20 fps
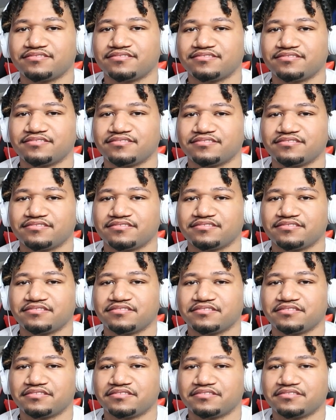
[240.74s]

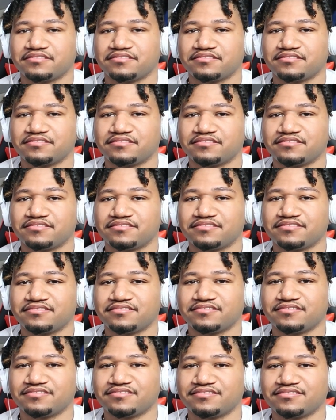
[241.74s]

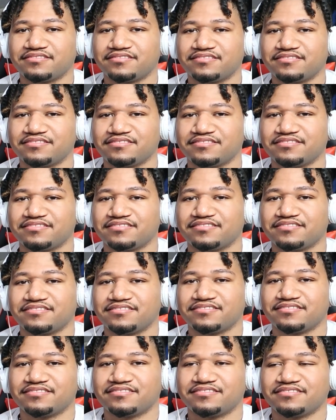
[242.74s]

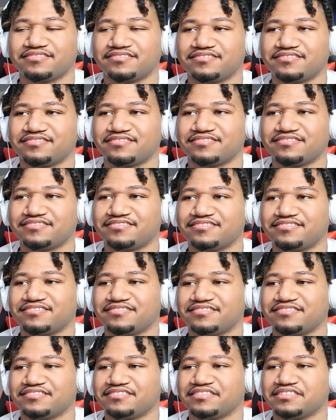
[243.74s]

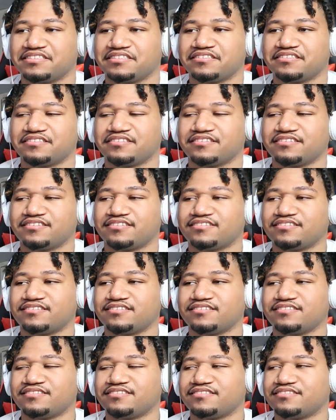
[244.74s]

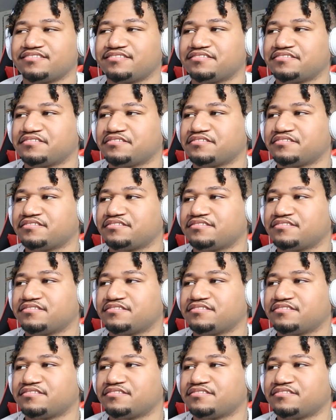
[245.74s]
No words are spoken by the person on screen.